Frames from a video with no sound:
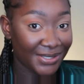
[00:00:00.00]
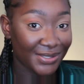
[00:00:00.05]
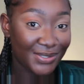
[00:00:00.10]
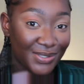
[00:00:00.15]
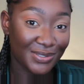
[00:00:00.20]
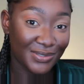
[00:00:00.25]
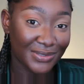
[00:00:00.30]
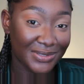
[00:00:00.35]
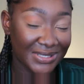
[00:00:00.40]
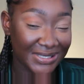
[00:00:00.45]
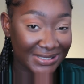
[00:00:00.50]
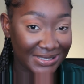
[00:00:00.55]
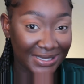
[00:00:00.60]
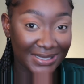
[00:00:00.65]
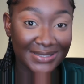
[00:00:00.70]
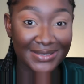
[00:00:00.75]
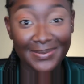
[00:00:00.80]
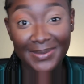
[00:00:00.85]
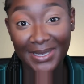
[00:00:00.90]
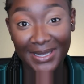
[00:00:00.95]
So they
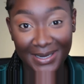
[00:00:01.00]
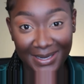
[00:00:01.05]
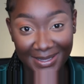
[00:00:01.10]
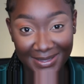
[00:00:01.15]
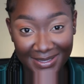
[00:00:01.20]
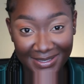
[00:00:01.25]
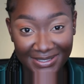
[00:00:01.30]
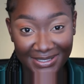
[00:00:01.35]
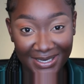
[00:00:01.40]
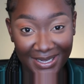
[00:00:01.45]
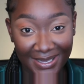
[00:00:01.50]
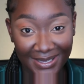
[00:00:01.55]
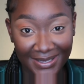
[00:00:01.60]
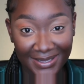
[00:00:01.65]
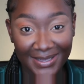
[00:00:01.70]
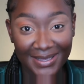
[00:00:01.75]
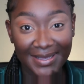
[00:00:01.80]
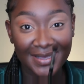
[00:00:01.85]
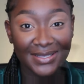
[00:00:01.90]
sent me another check